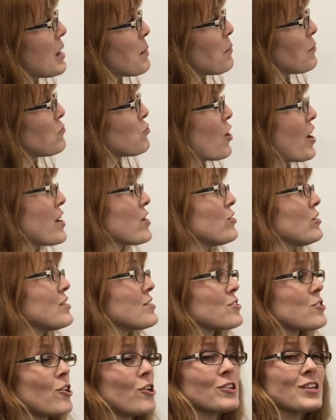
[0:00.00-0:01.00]
type of triangle
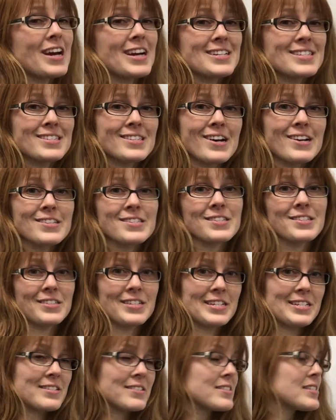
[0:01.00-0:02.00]
is called
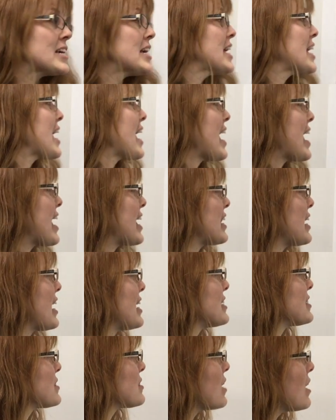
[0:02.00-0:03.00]
isosceles. And
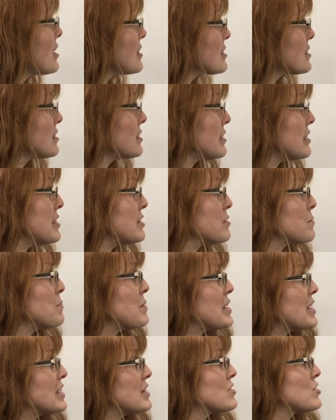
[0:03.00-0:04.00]
isosceles
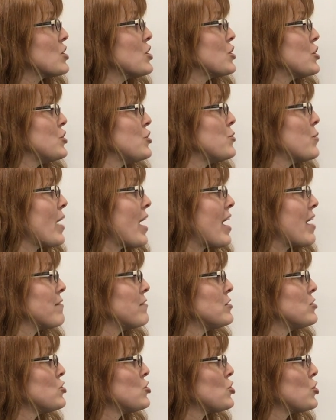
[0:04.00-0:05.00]
means you have
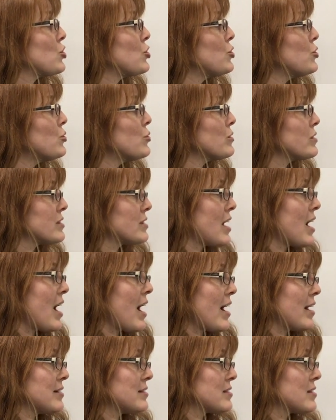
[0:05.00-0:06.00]
two
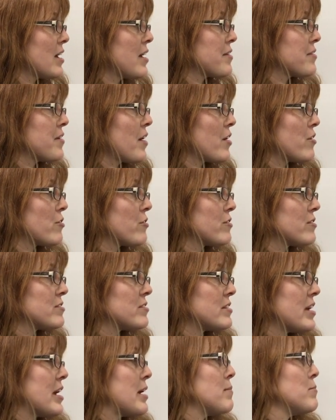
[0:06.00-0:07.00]
sides that are the
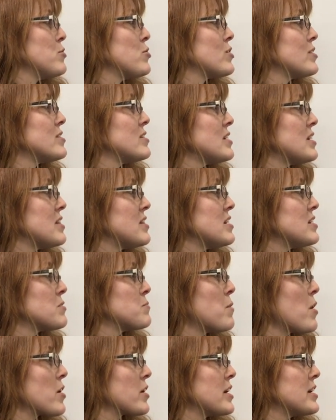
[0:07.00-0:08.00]
same. You can see these
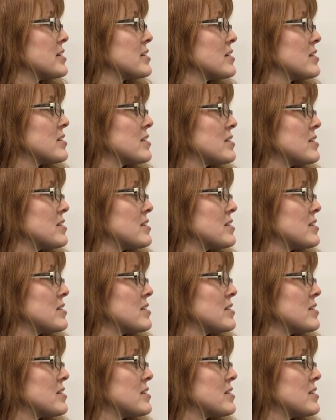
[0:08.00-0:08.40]
markings, it's